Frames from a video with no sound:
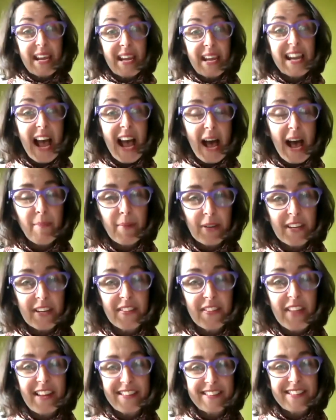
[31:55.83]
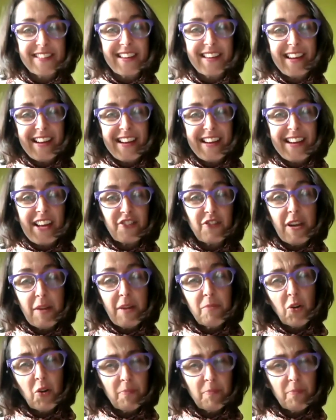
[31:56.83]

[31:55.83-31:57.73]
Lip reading: happen, and that's really important.